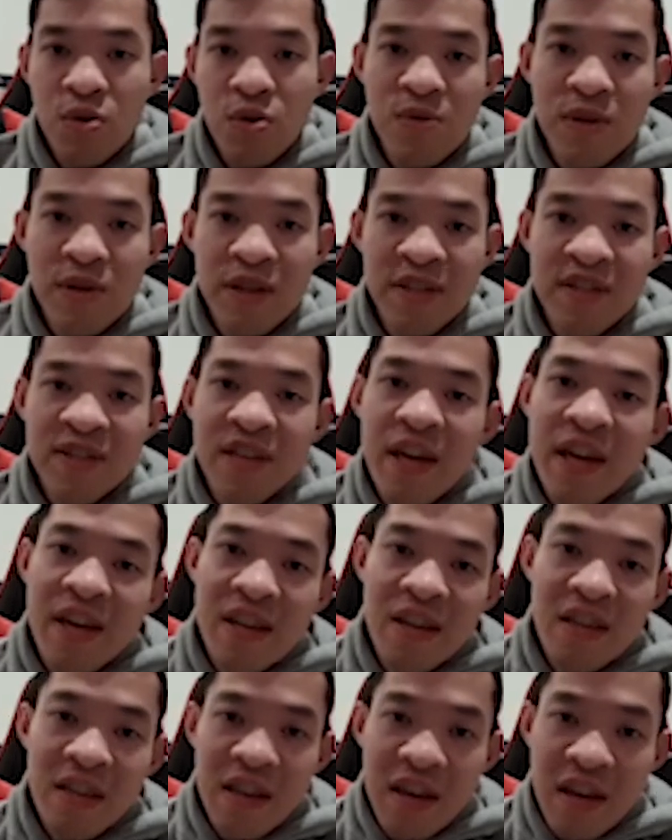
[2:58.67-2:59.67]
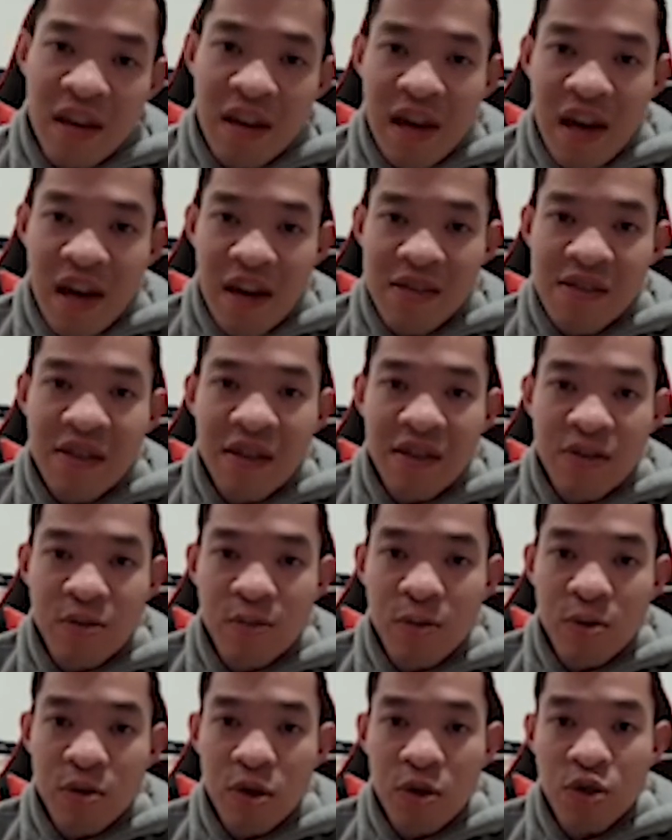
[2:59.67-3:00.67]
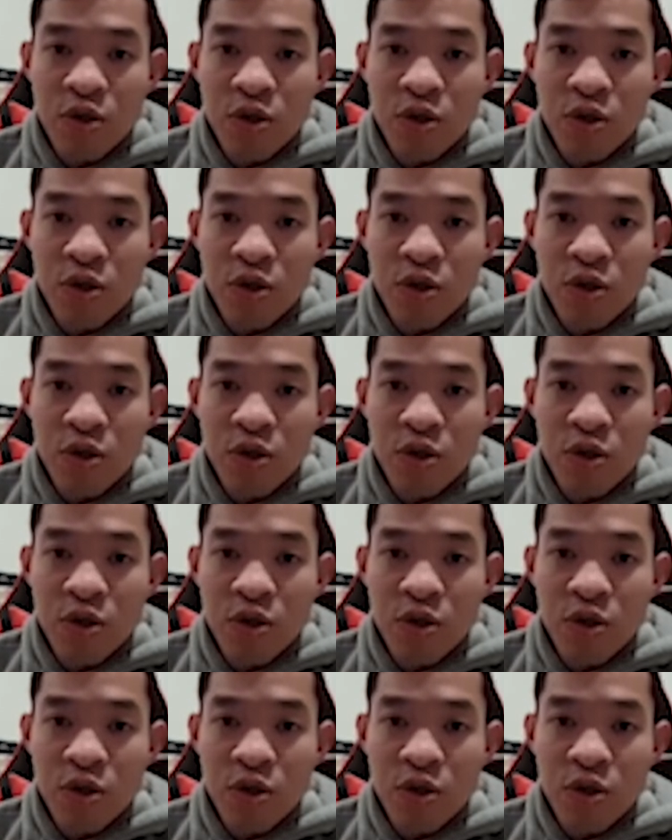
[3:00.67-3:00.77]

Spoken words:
the second thing I think Supercell should